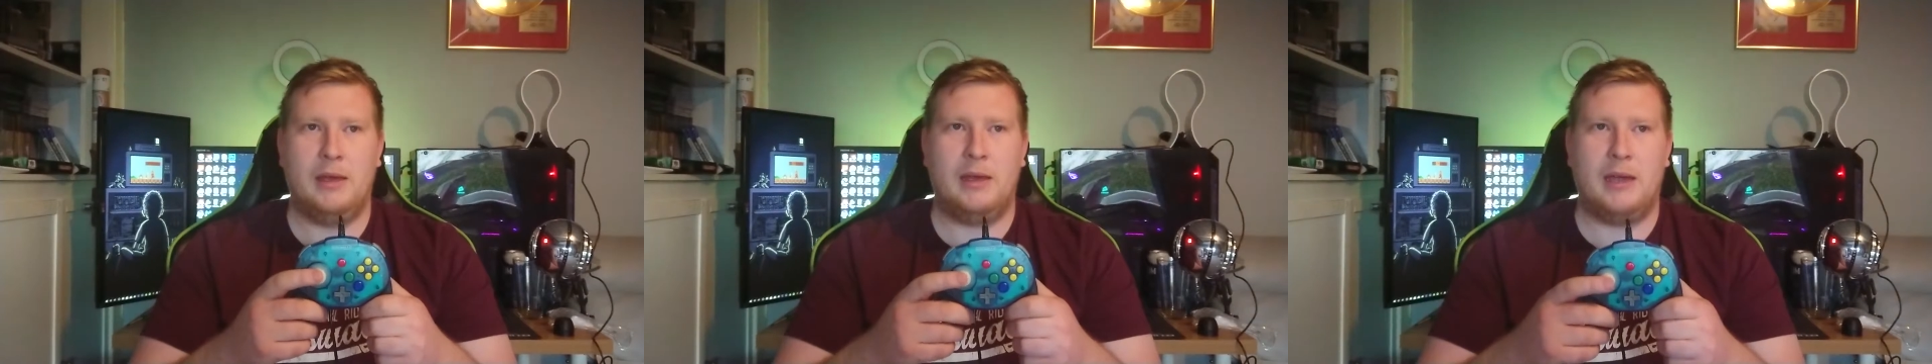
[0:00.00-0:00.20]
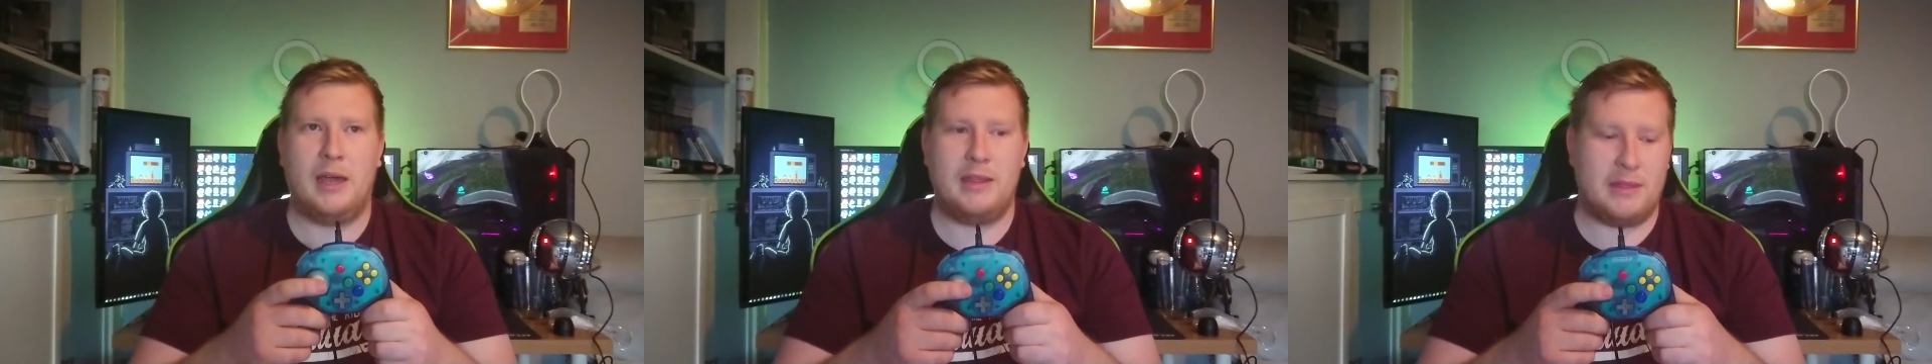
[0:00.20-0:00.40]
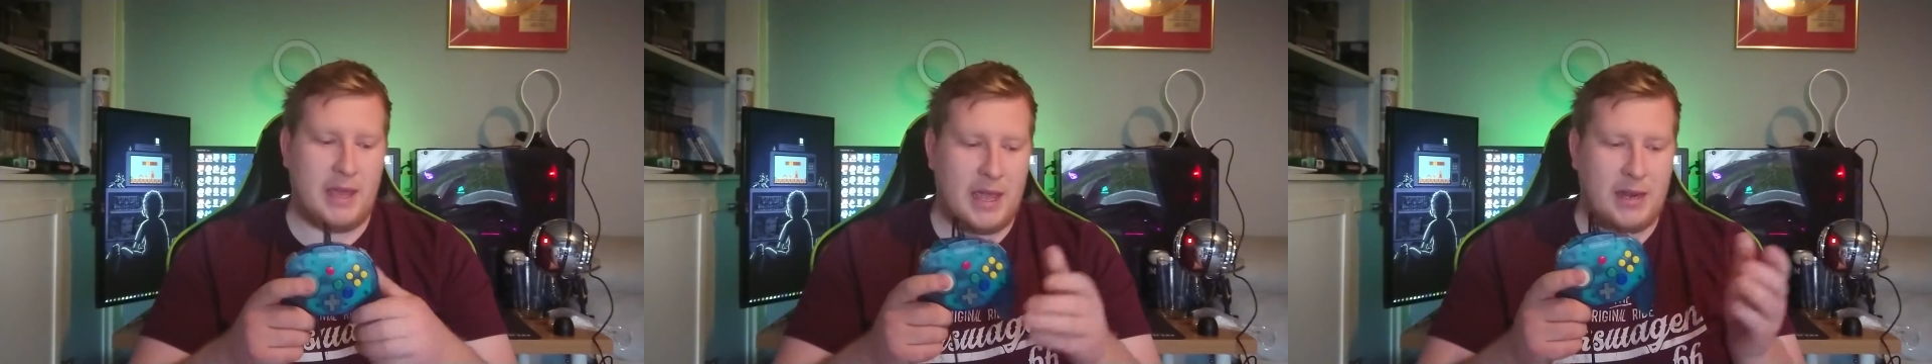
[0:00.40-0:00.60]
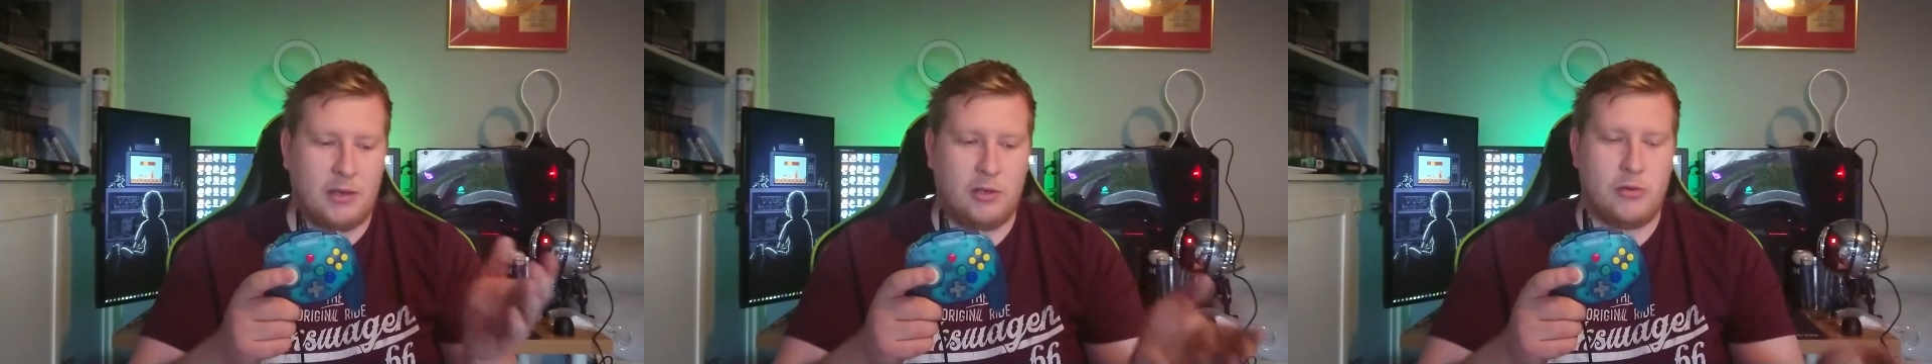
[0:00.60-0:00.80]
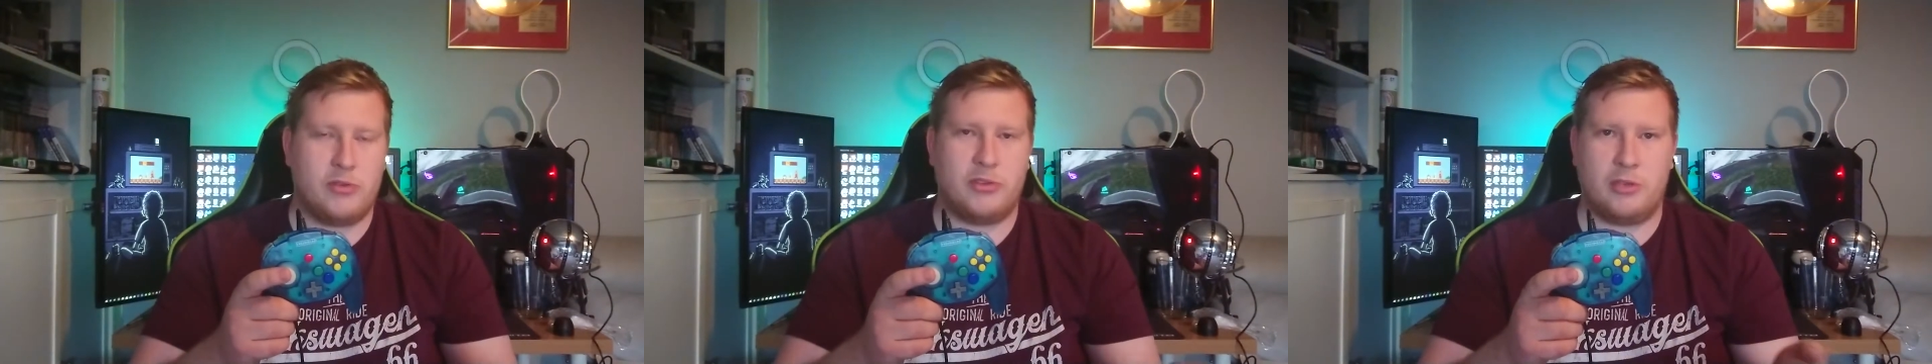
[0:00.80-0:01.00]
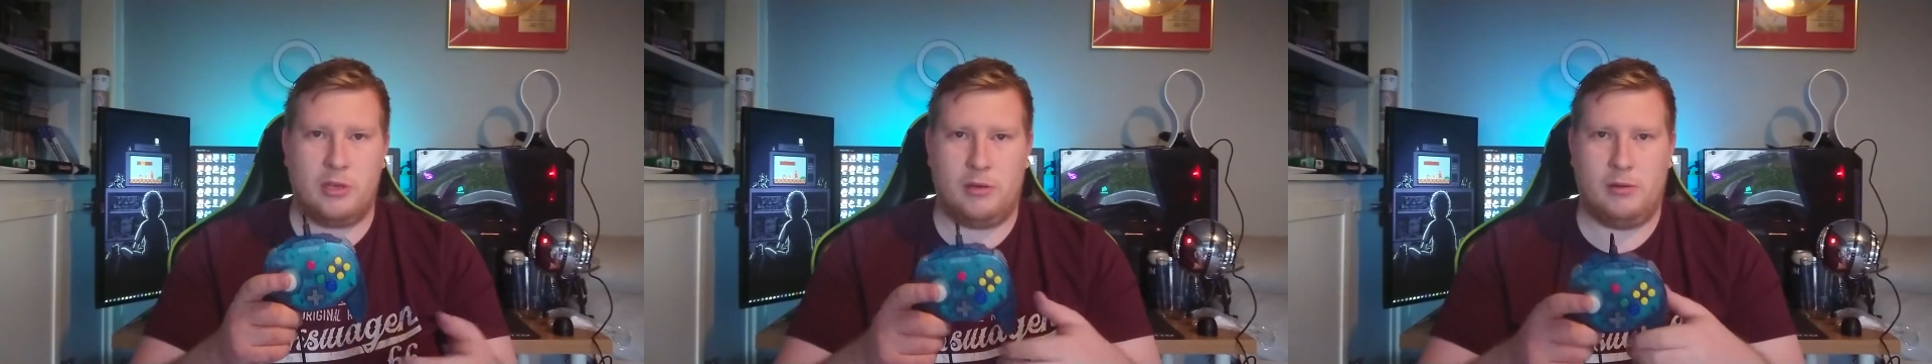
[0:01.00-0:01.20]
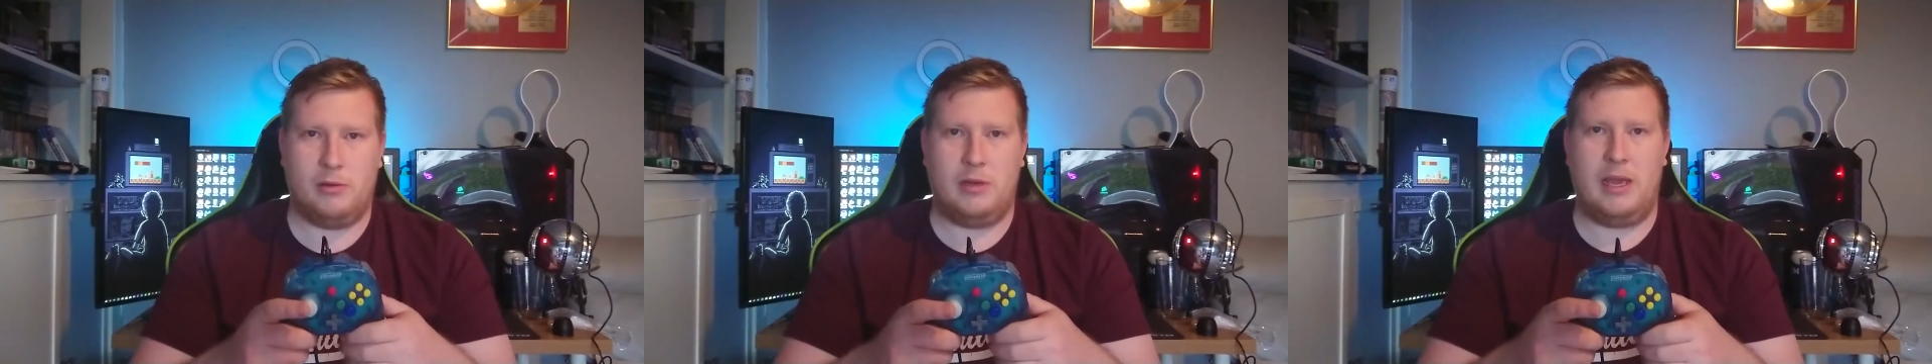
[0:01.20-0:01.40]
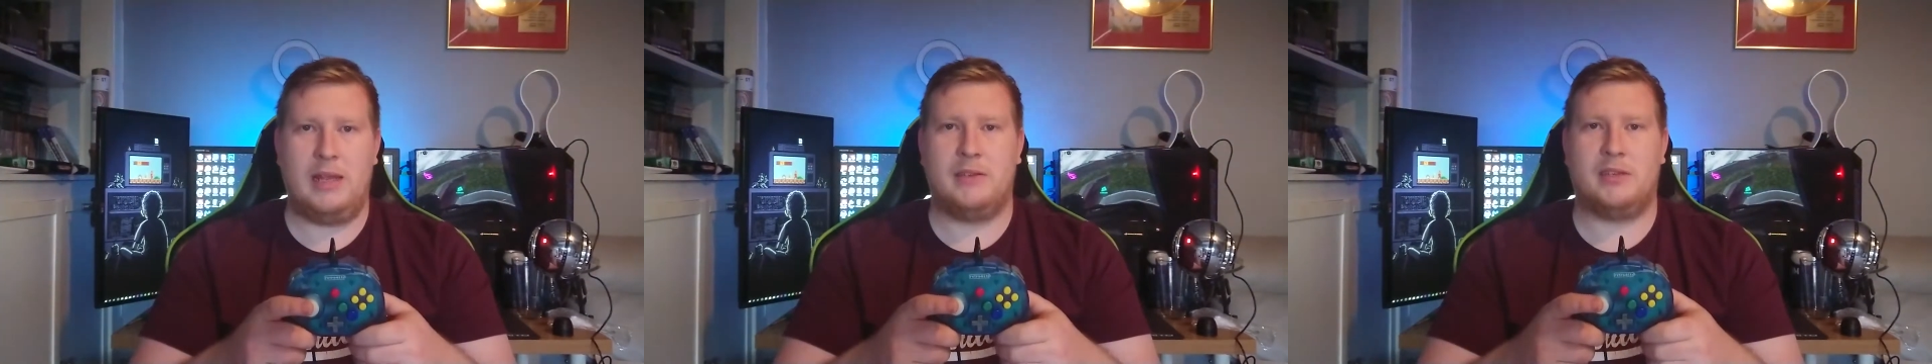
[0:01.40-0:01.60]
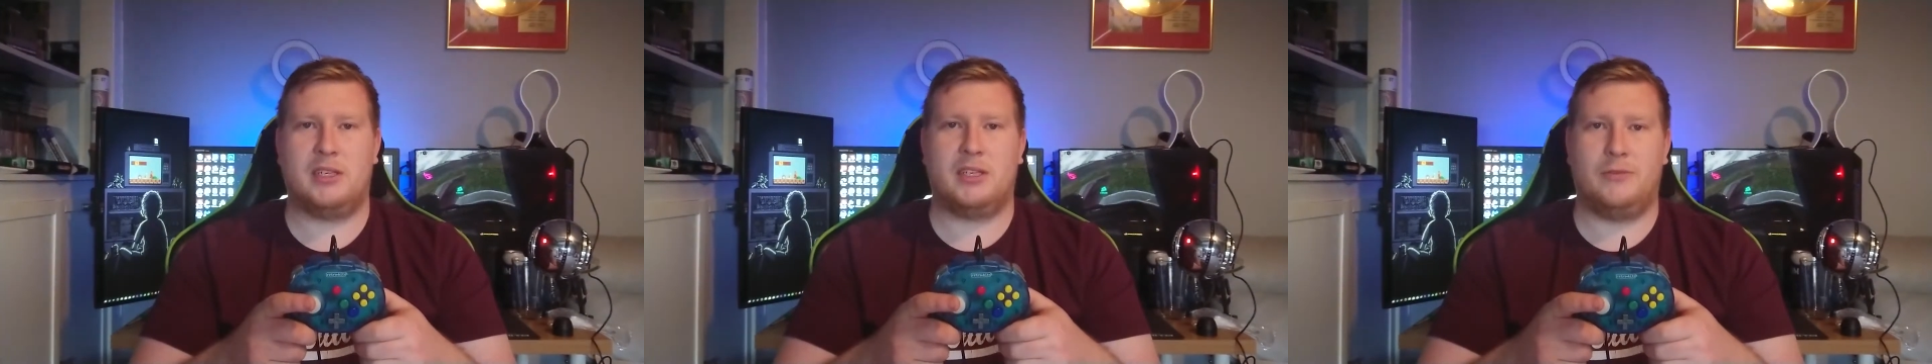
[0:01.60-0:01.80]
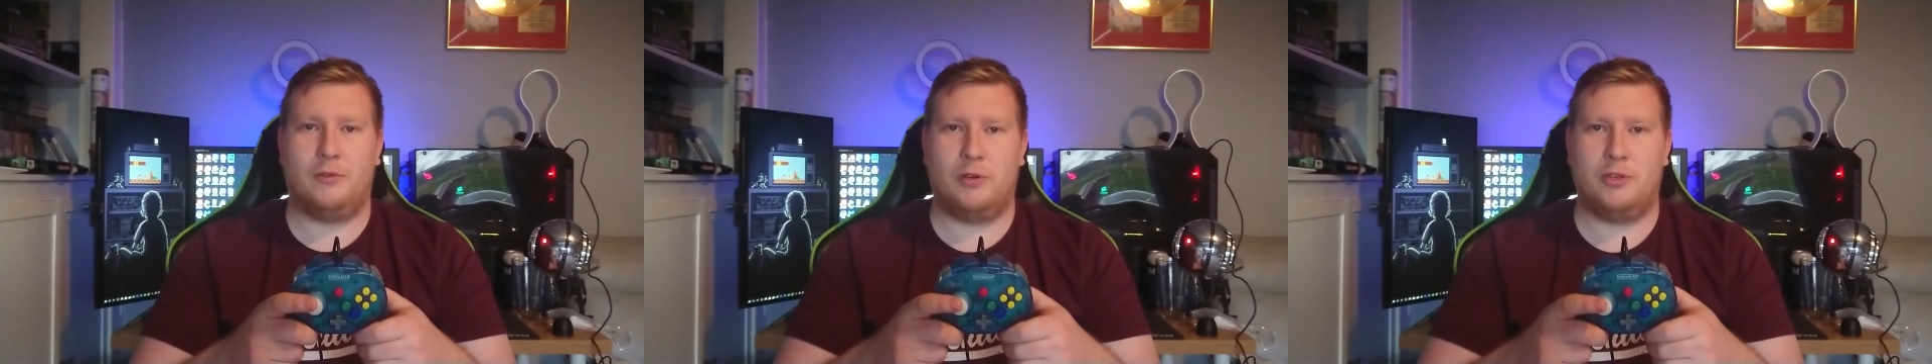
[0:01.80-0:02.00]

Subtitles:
and then use the N64